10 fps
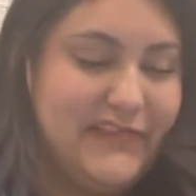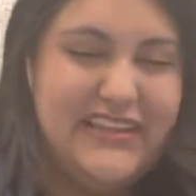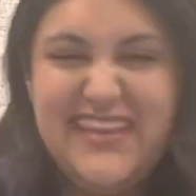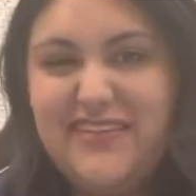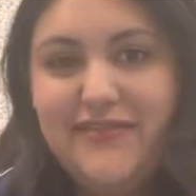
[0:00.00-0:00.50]

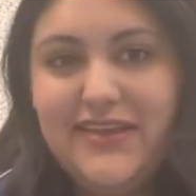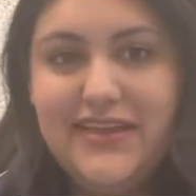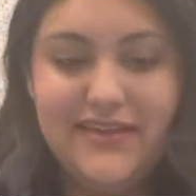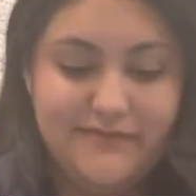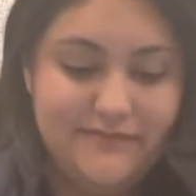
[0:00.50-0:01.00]
that
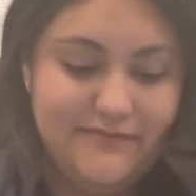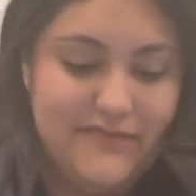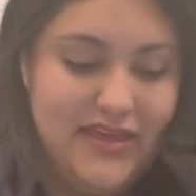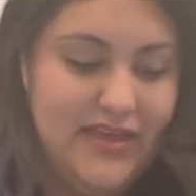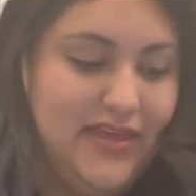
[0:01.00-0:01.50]
feeling.
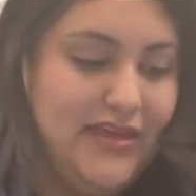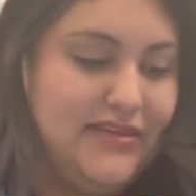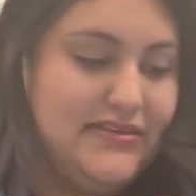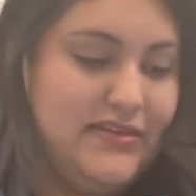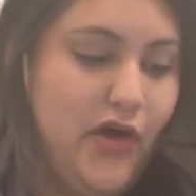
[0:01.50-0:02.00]

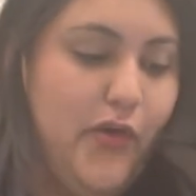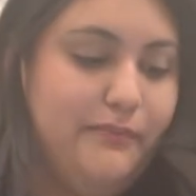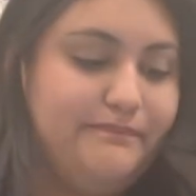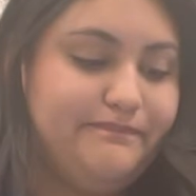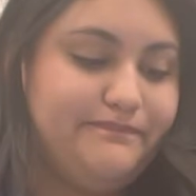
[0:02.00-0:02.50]

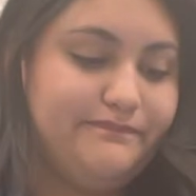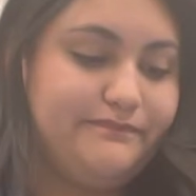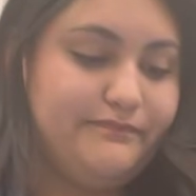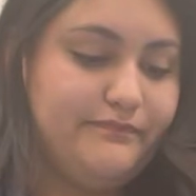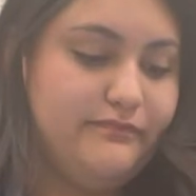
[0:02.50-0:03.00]
So
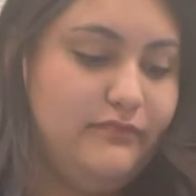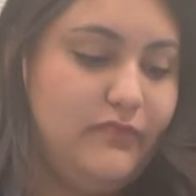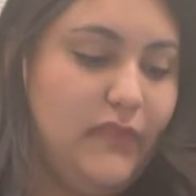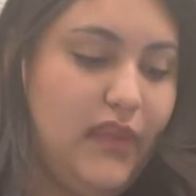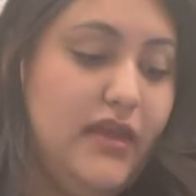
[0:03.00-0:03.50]

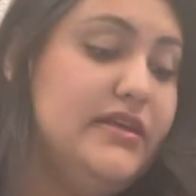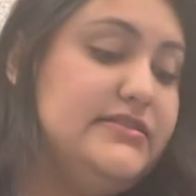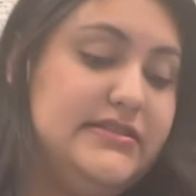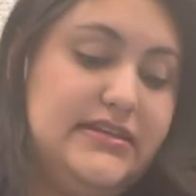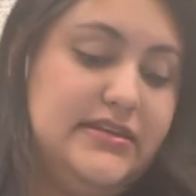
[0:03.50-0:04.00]

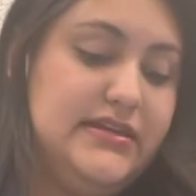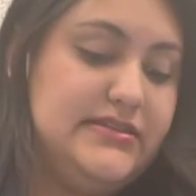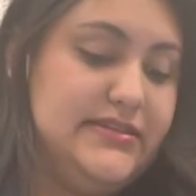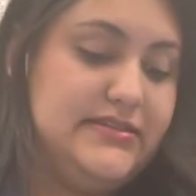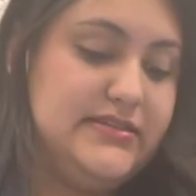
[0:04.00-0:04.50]
it
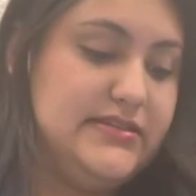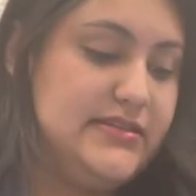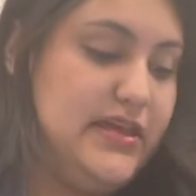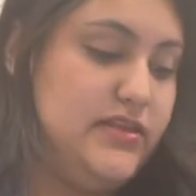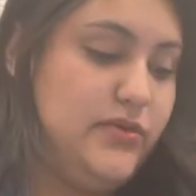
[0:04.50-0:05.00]
stays in
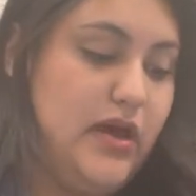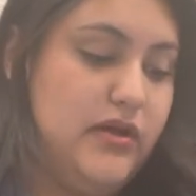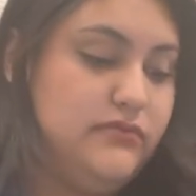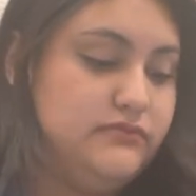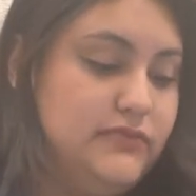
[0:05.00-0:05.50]
6/8
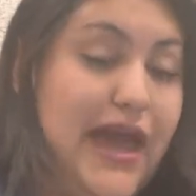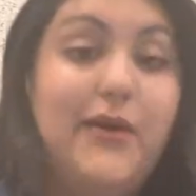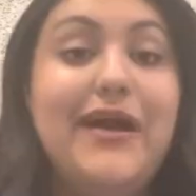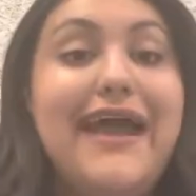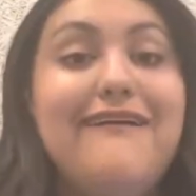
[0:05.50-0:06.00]
throughout.
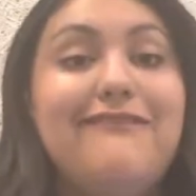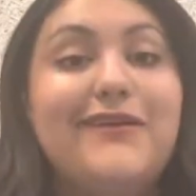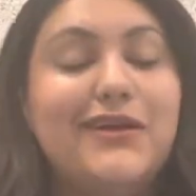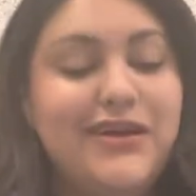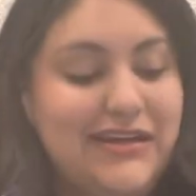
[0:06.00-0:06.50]

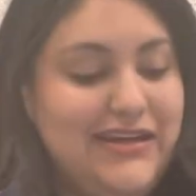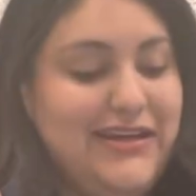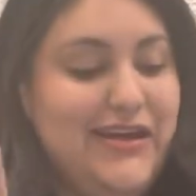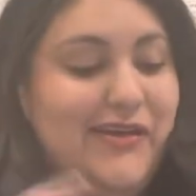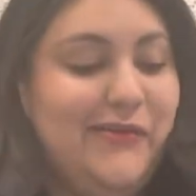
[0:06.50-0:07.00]
However,
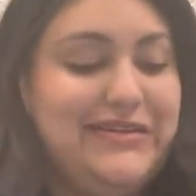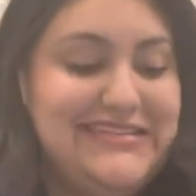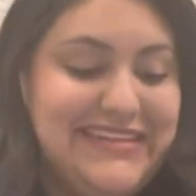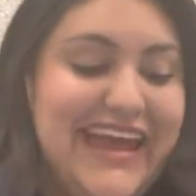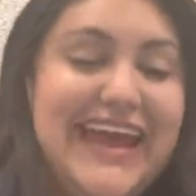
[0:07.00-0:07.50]

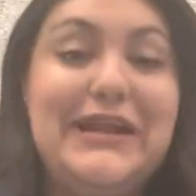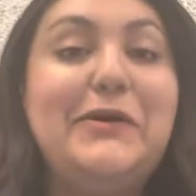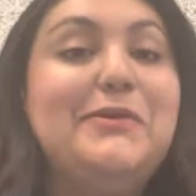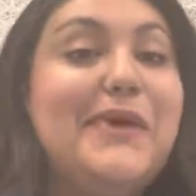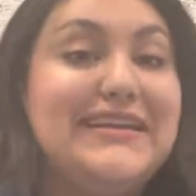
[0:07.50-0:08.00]
once again,
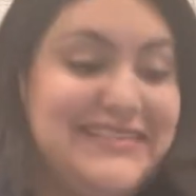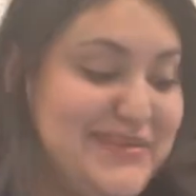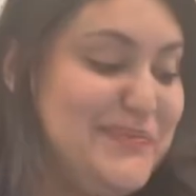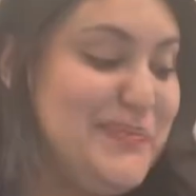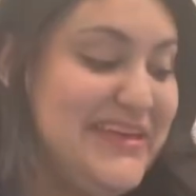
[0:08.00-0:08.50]
going back to
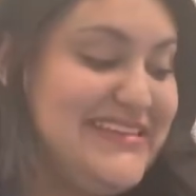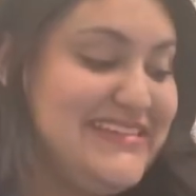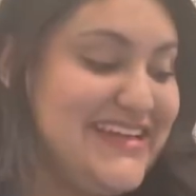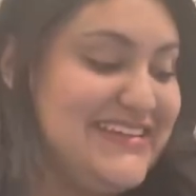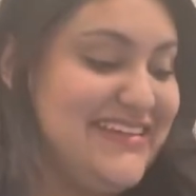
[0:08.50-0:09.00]
the B
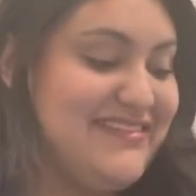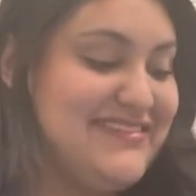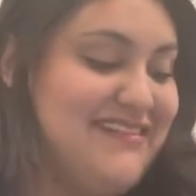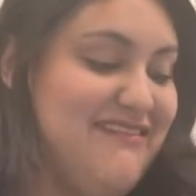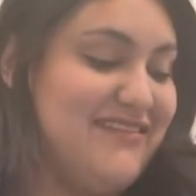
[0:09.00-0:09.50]
section of the
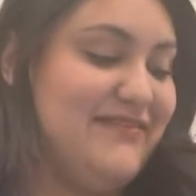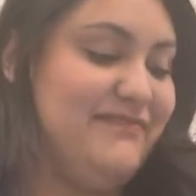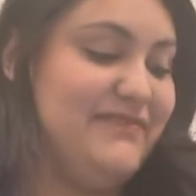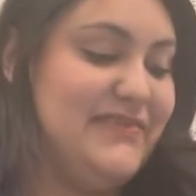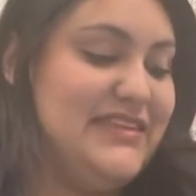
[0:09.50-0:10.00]
song,
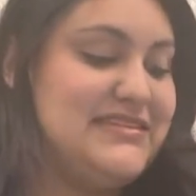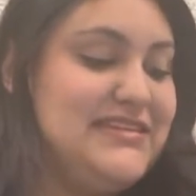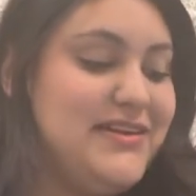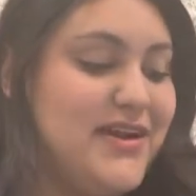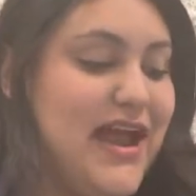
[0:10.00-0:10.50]
the
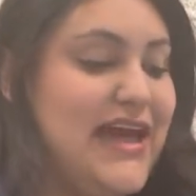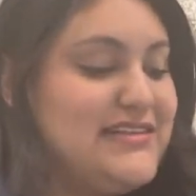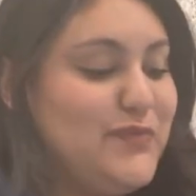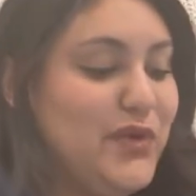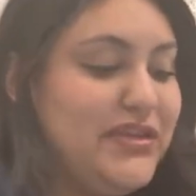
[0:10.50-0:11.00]
singer
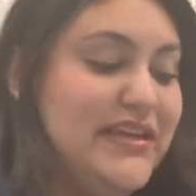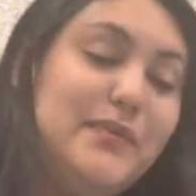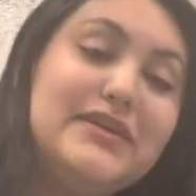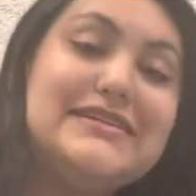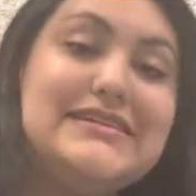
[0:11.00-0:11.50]
has more
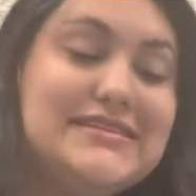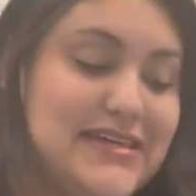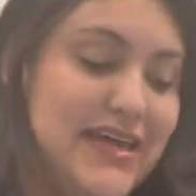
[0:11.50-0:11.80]
liberties